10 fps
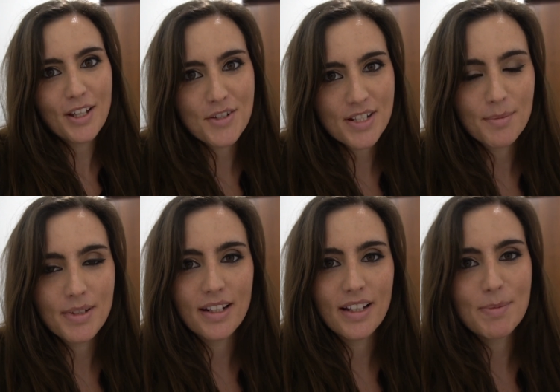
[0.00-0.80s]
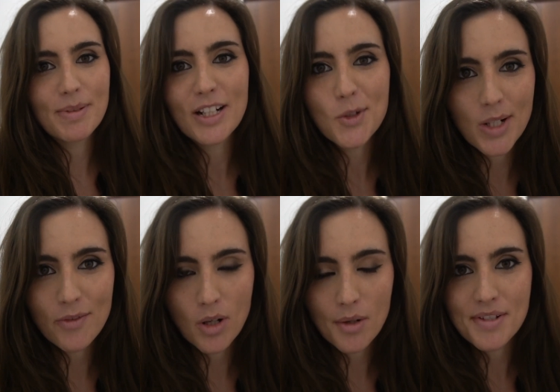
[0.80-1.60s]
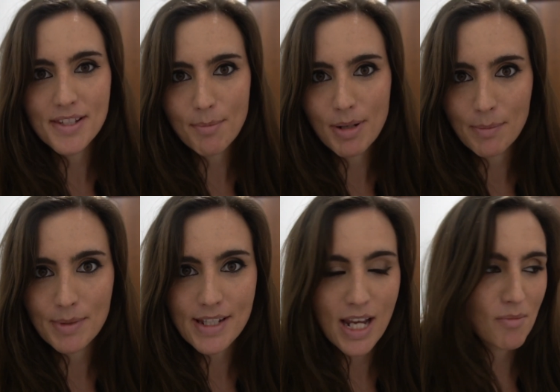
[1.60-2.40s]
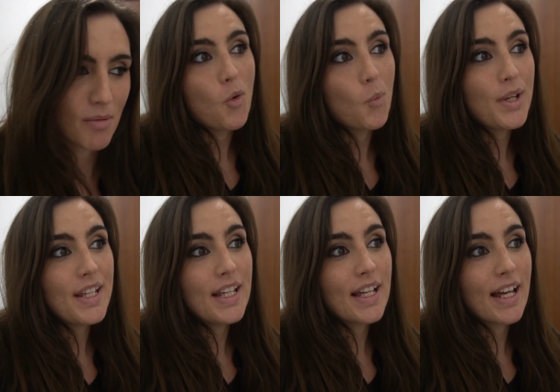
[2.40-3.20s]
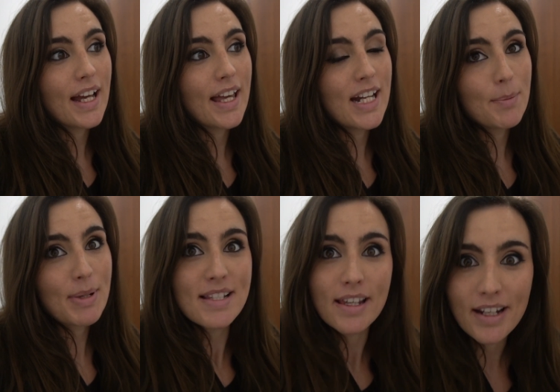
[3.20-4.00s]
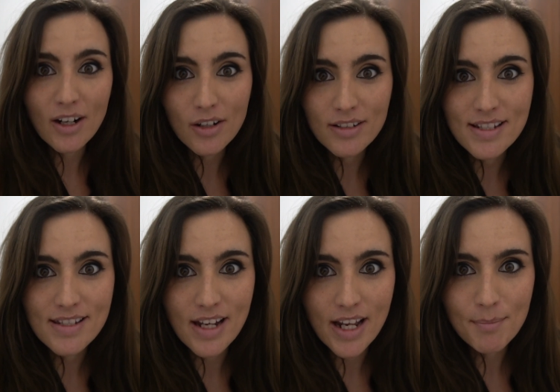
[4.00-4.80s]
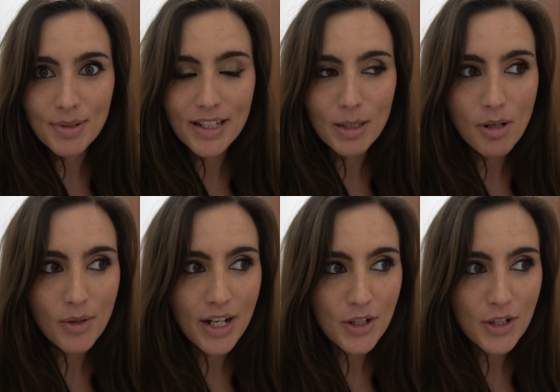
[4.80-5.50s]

Update. It's been like 24 hours since I picked up this camera. We ended up extending our stay in Palermo an